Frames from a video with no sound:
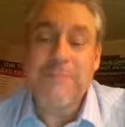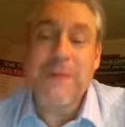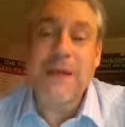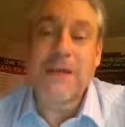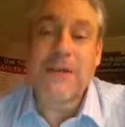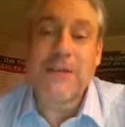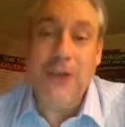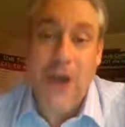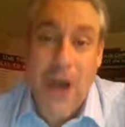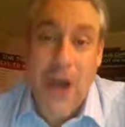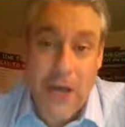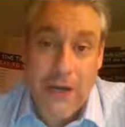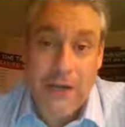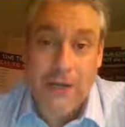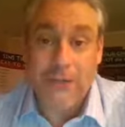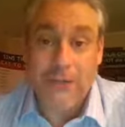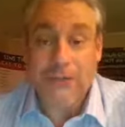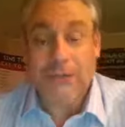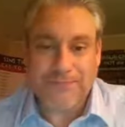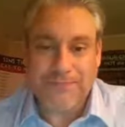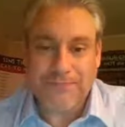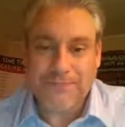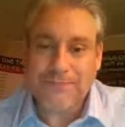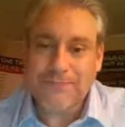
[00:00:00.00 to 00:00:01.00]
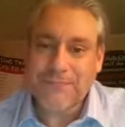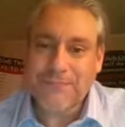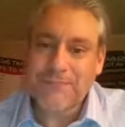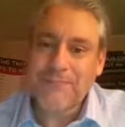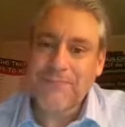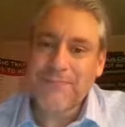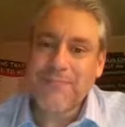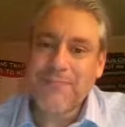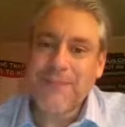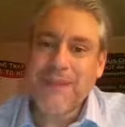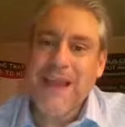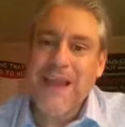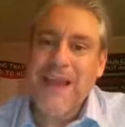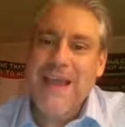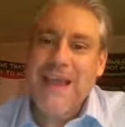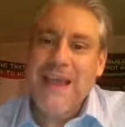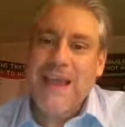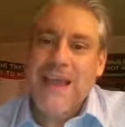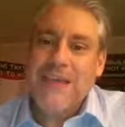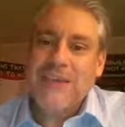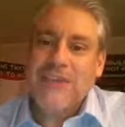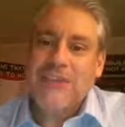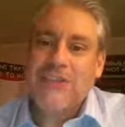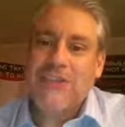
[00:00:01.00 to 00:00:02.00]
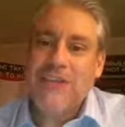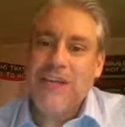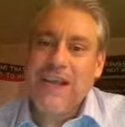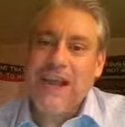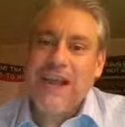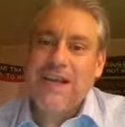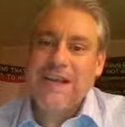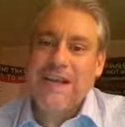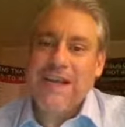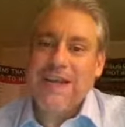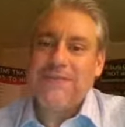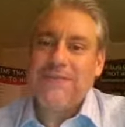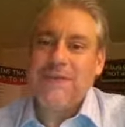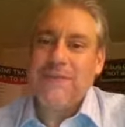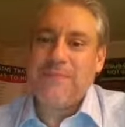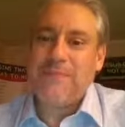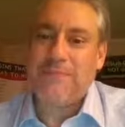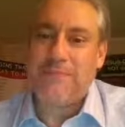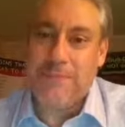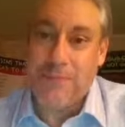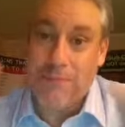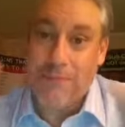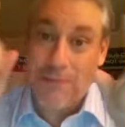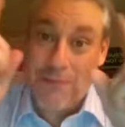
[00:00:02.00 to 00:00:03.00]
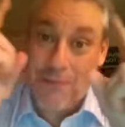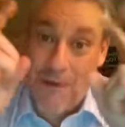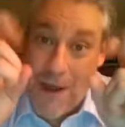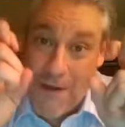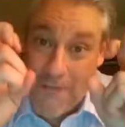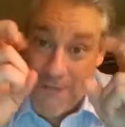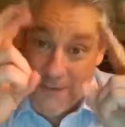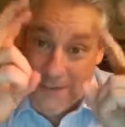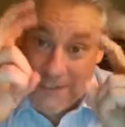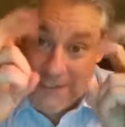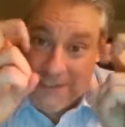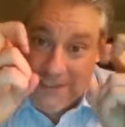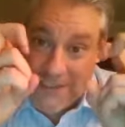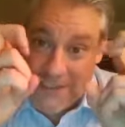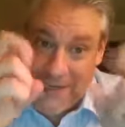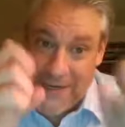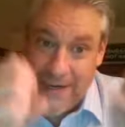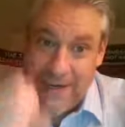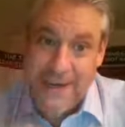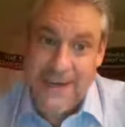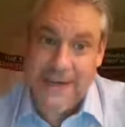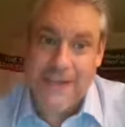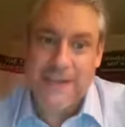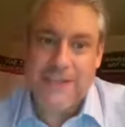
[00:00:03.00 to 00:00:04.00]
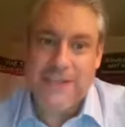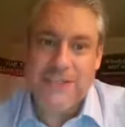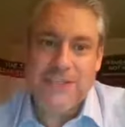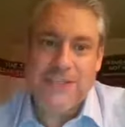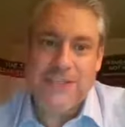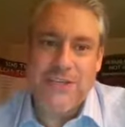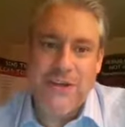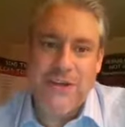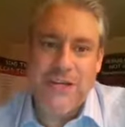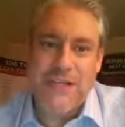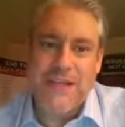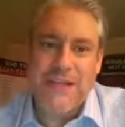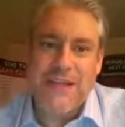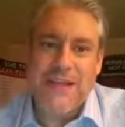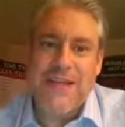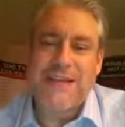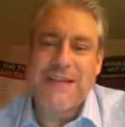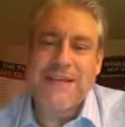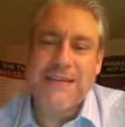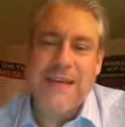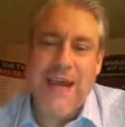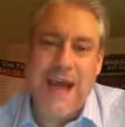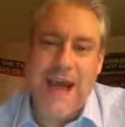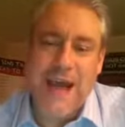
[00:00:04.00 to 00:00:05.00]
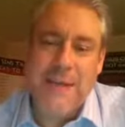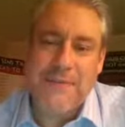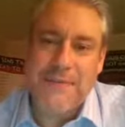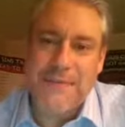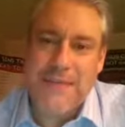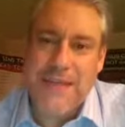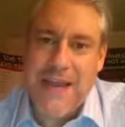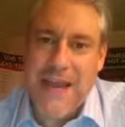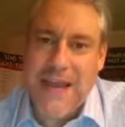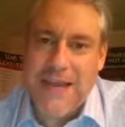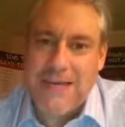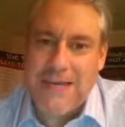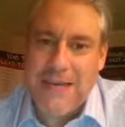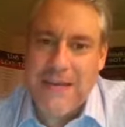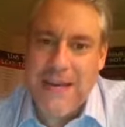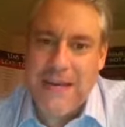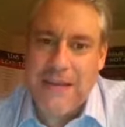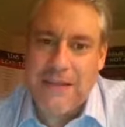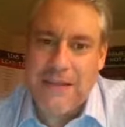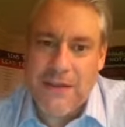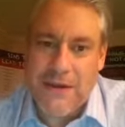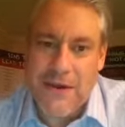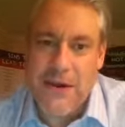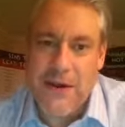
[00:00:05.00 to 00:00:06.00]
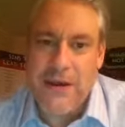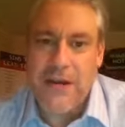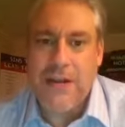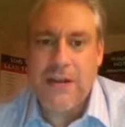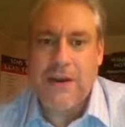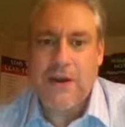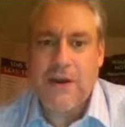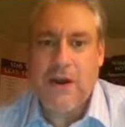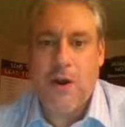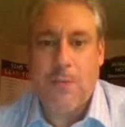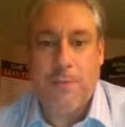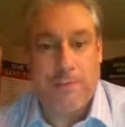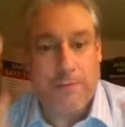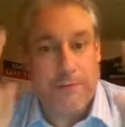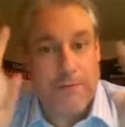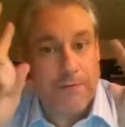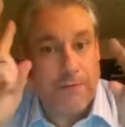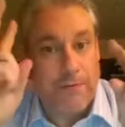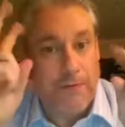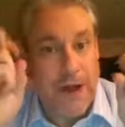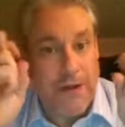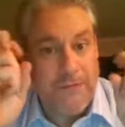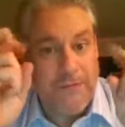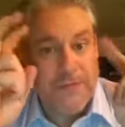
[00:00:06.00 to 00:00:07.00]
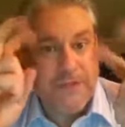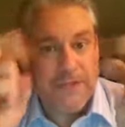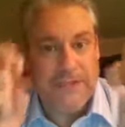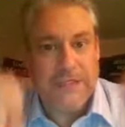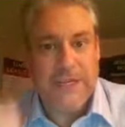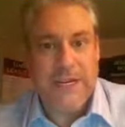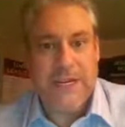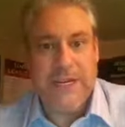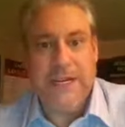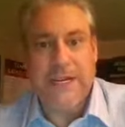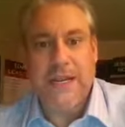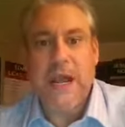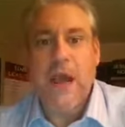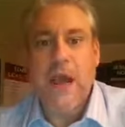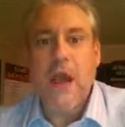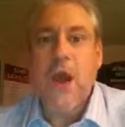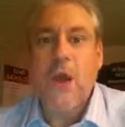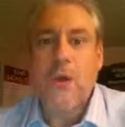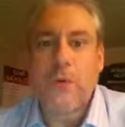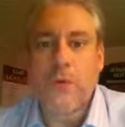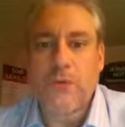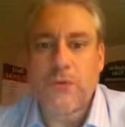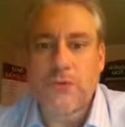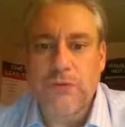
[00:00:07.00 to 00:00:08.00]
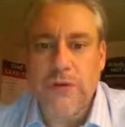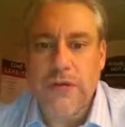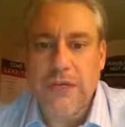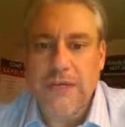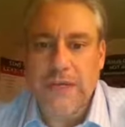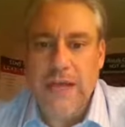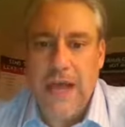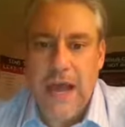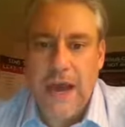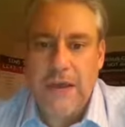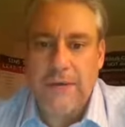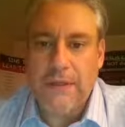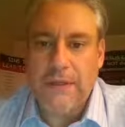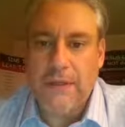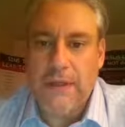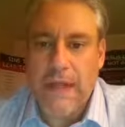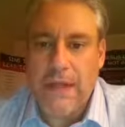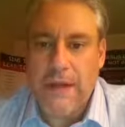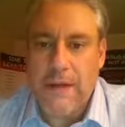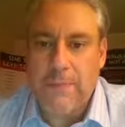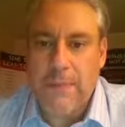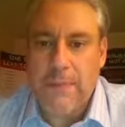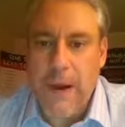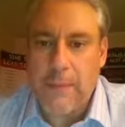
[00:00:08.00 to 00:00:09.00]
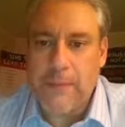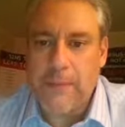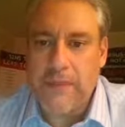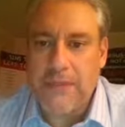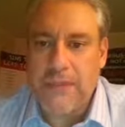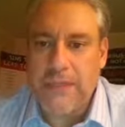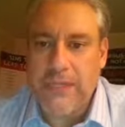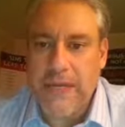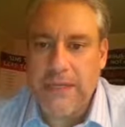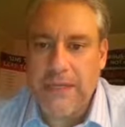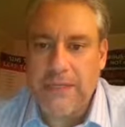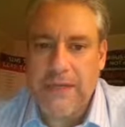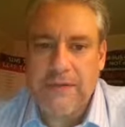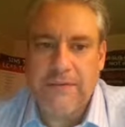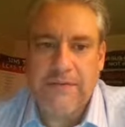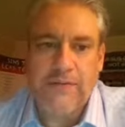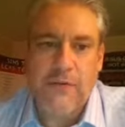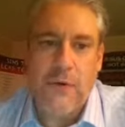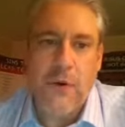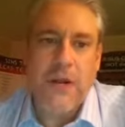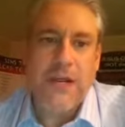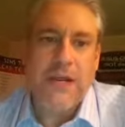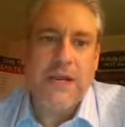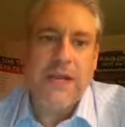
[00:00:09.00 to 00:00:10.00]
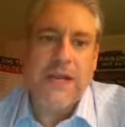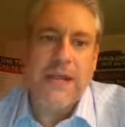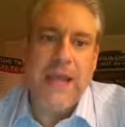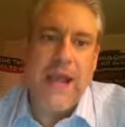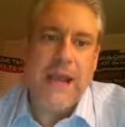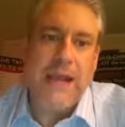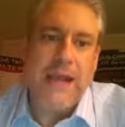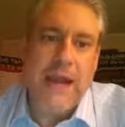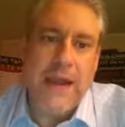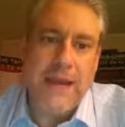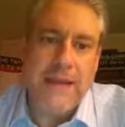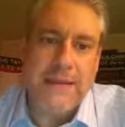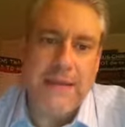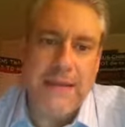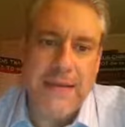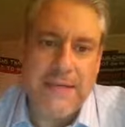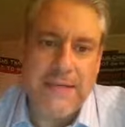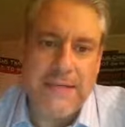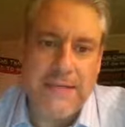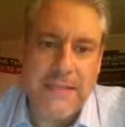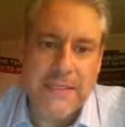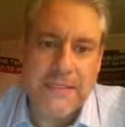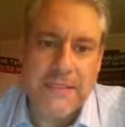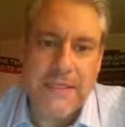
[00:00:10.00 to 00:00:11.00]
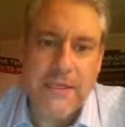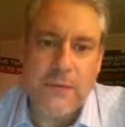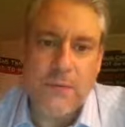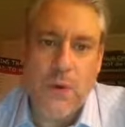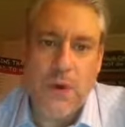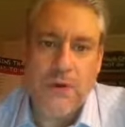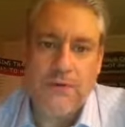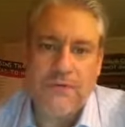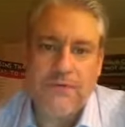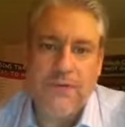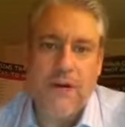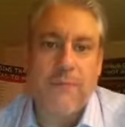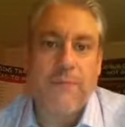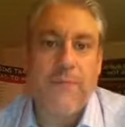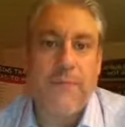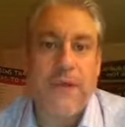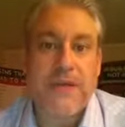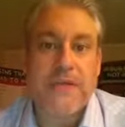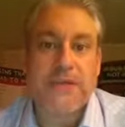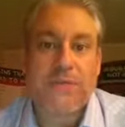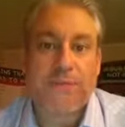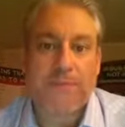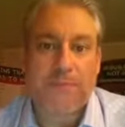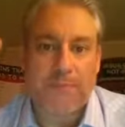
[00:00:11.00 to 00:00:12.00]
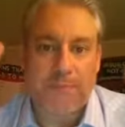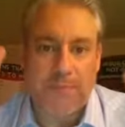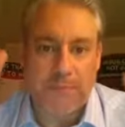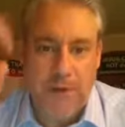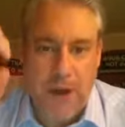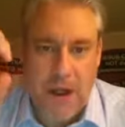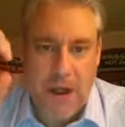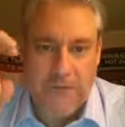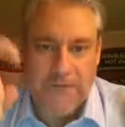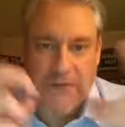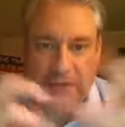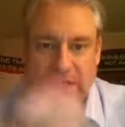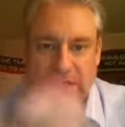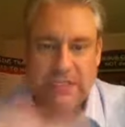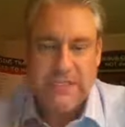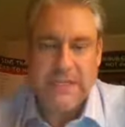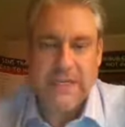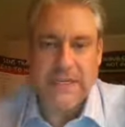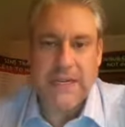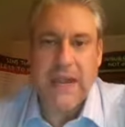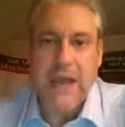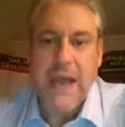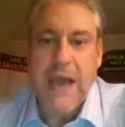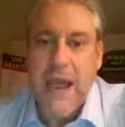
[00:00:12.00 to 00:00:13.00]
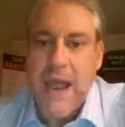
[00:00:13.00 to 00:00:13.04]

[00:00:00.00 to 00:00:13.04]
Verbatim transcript: MacDonald. She had given prophecy concerning the end times in 1830. Her prophecy was written down and later published in 1840 and again in 1861. From this prophecy,